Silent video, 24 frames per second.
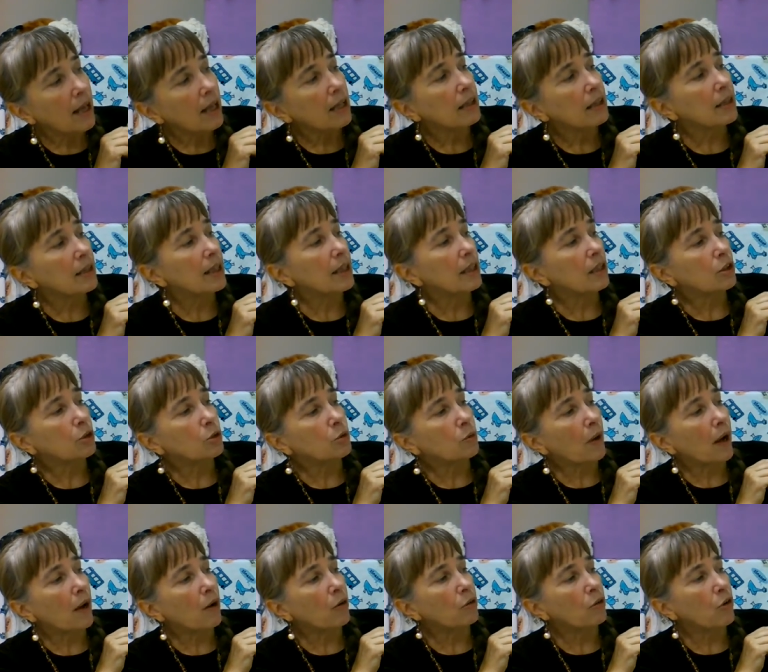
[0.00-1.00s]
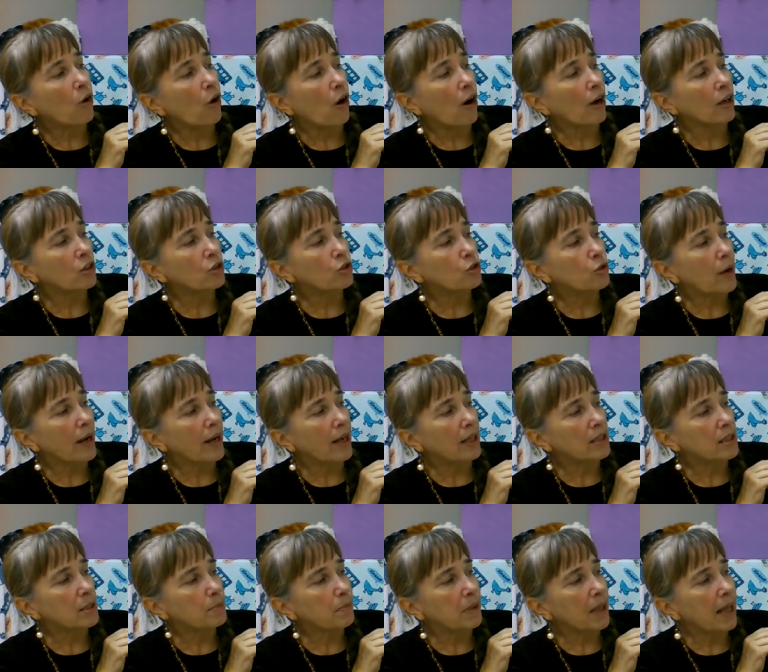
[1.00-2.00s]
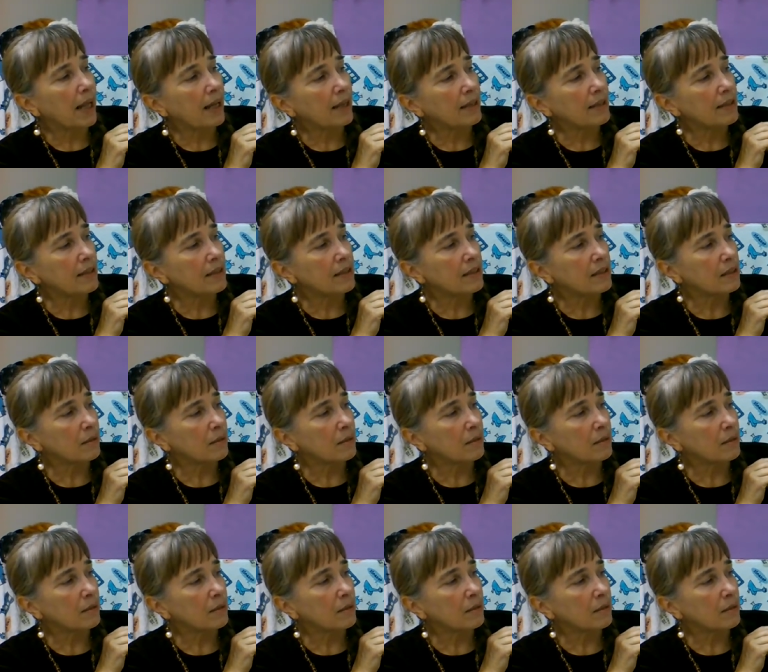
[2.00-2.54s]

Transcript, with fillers: Little groundhog transplanted